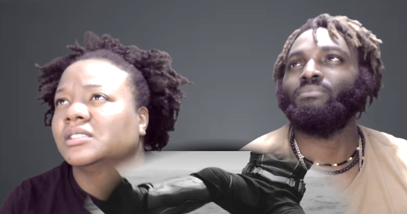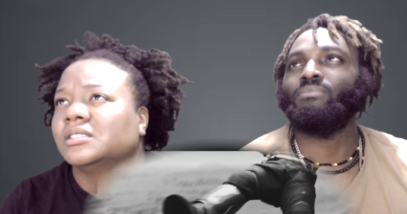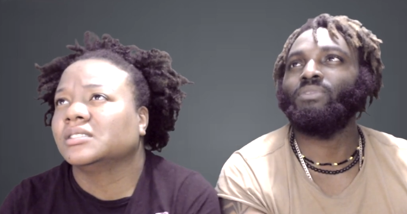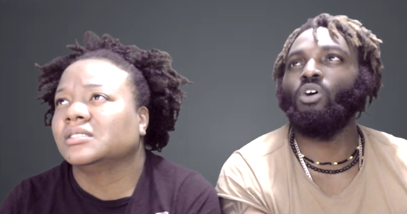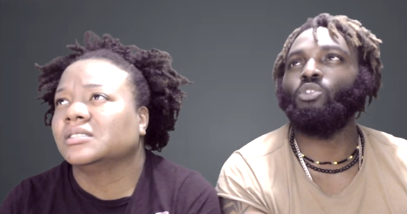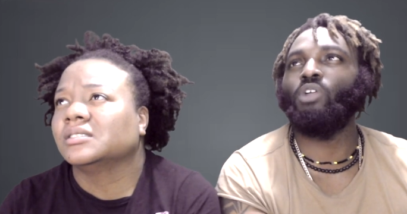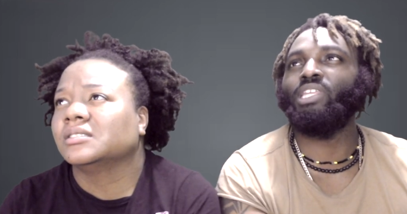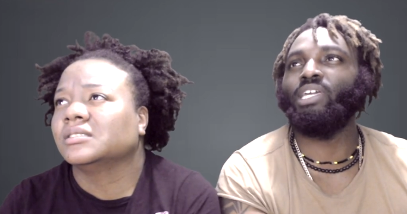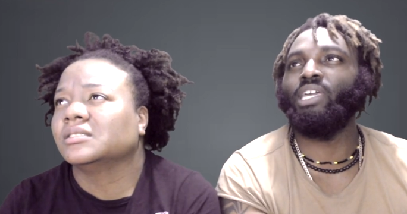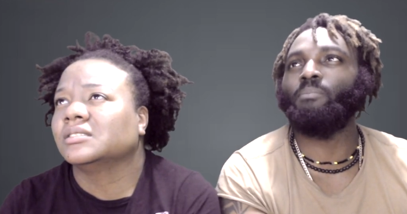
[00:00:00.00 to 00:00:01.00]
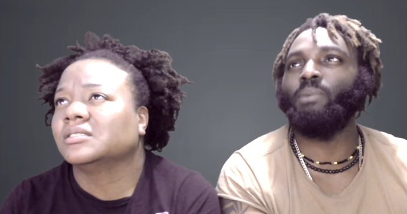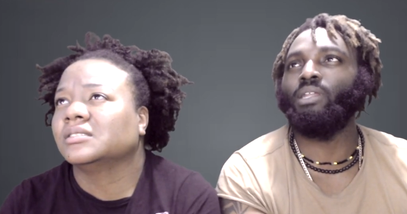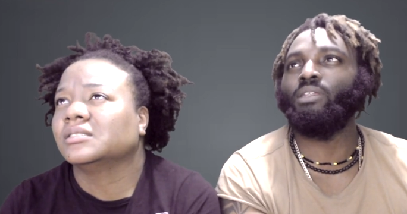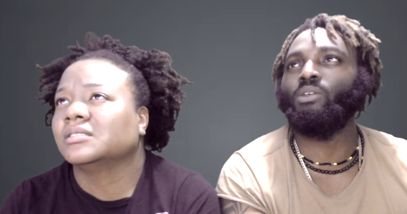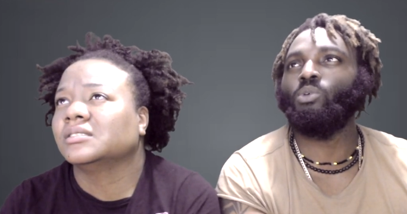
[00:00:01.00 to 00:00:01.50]
Speaker 1: Don't do that again,
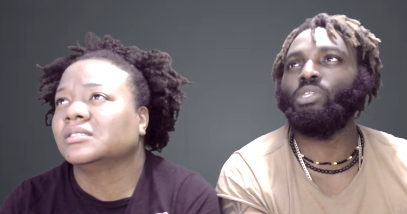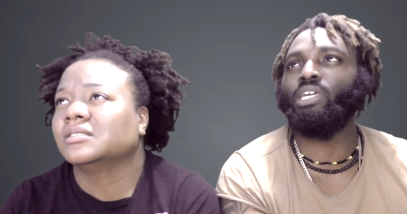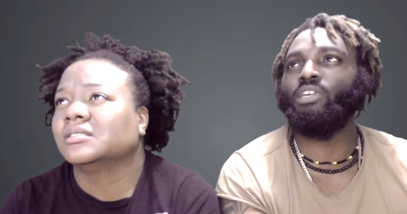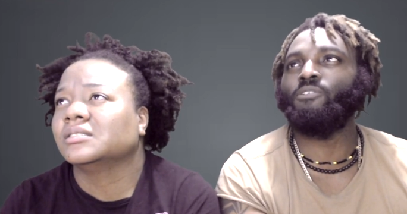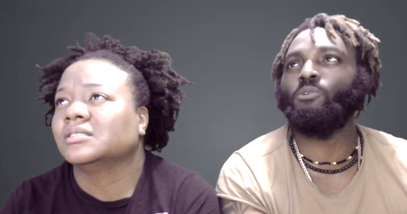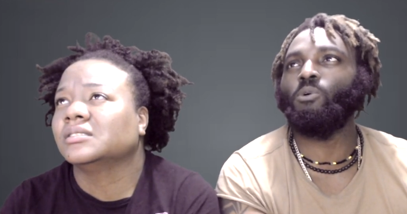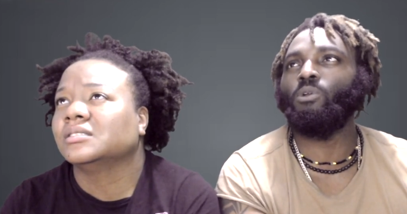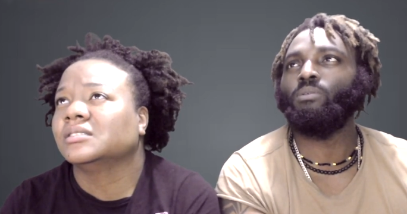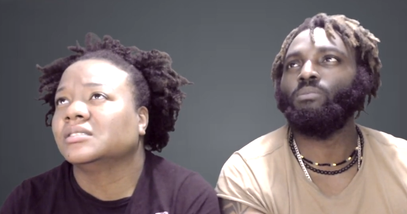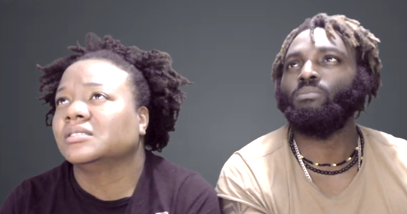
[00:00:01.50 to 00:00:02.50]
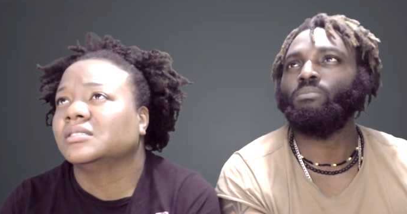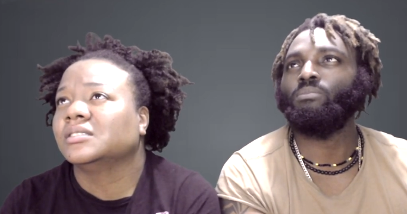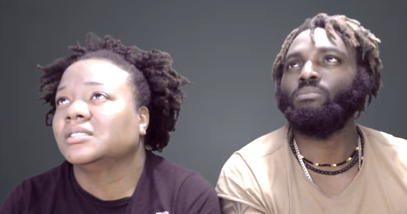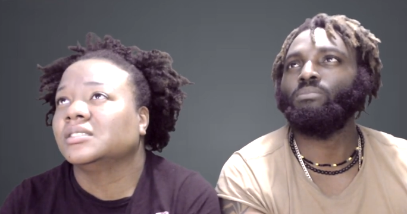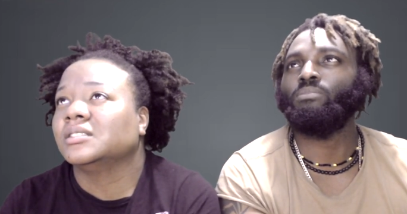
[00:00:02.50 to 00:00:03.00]
man. Who take your fool?
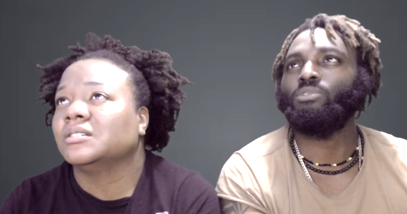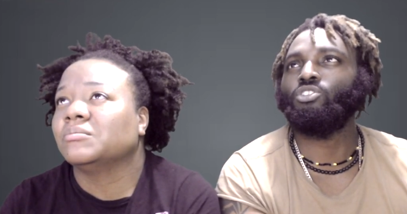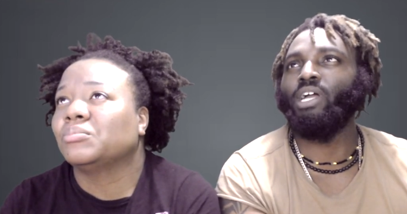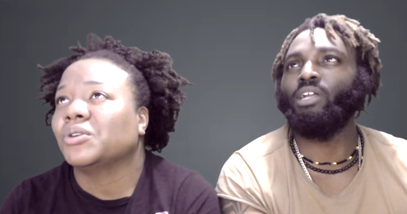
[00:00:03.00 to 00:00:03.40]
Tracker.